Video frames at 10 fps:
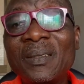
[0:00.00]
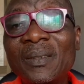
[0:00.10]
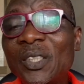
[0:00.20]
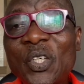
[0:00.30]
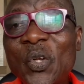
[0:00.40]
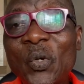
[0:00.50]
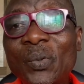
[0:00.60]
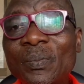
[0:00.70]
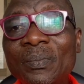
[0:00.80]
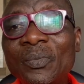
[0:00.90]
you
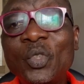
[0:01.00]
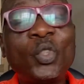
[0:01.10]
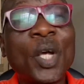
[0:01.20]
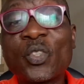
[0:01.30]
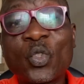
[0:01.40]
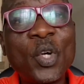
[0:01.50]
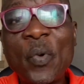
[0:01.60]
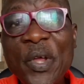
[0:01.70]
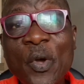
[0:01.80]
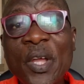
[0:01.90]
just throw
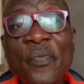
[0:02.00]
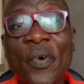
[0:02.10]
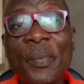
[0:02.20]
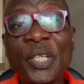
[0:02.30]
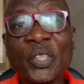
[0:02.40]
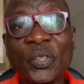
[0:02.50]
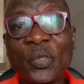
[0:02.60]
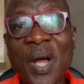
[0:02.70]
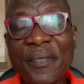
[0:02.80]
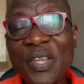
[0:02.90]
away your information. You
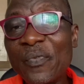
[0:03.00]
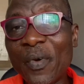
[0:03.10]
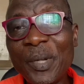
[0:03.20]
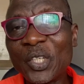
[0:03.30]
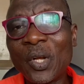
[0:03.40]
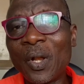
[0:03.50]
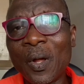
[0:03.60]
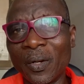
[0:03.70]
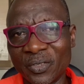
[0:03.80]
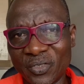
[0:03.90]
have information
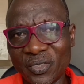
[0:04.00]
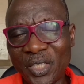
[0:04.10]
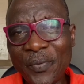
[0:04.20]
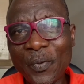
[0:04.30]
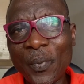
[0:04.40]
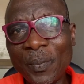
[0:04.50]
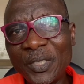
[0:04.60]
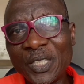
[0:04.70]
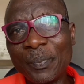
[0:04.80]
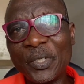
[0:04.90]
loss if you
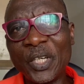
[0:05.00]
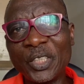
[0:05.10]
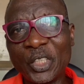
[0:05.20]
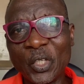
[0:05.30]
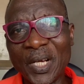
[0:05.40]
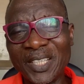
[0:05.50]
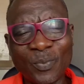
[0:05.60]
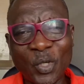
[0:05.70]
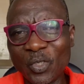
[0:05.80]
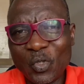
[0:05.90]
publish in predatory journals,
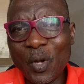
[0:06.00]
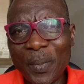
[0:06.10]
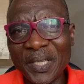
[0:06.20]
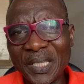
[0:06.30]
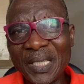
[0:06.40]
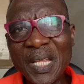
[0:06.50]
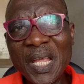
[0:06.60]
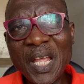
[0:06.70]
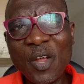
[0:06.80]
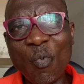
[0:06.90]
because nobody
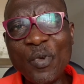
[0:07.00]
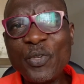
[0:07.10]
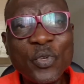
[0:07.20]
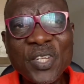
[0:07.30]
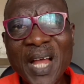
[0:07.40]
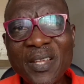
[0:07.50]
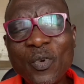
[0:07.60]
will use that.